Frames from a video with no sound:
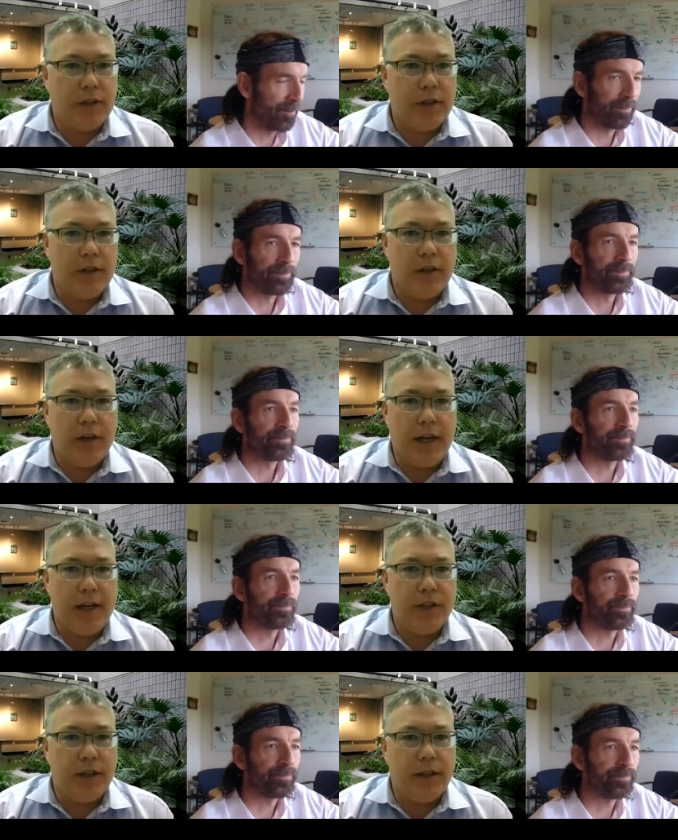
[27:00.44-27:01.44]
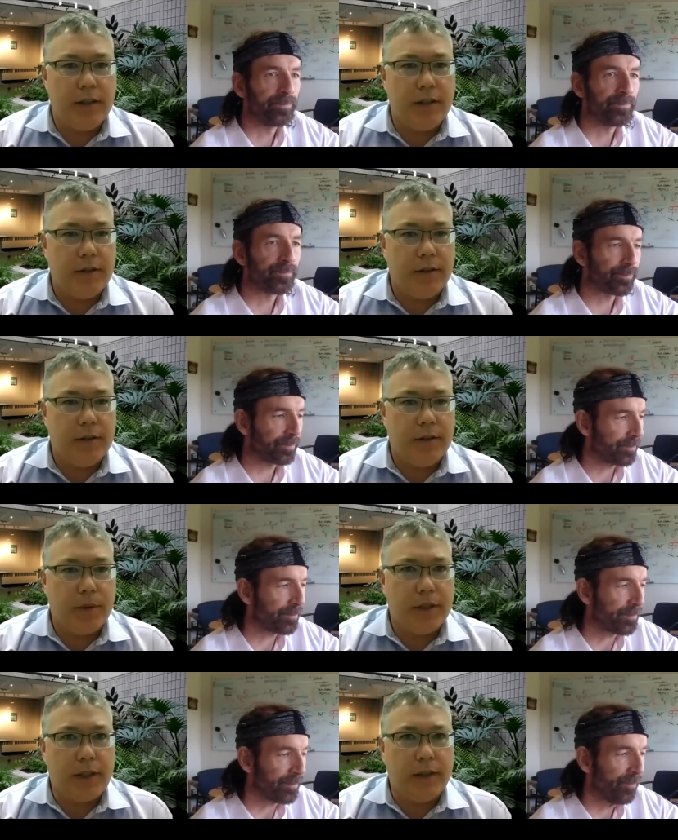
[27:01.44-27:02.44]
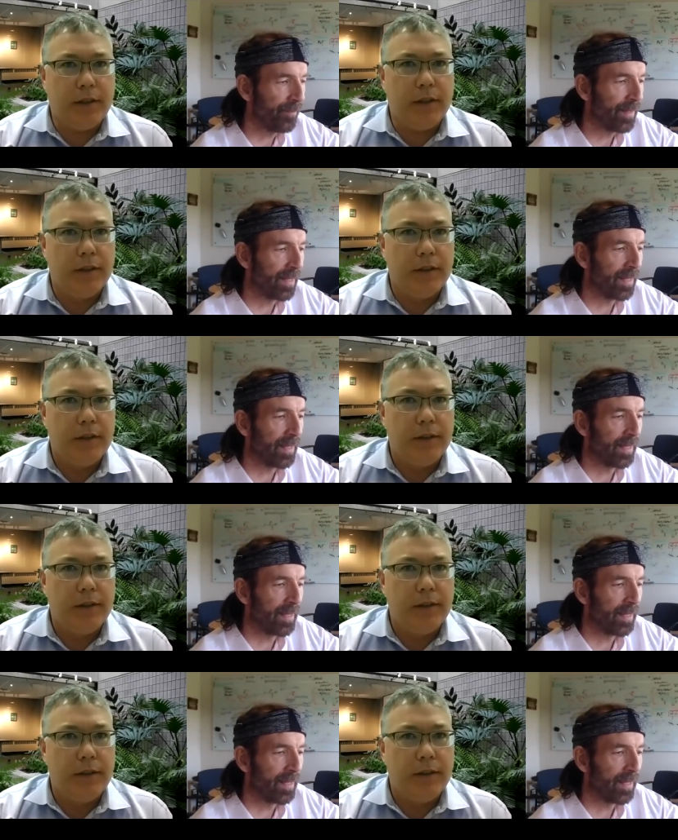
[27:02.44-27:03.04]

Speaker 1: on on aging in particular?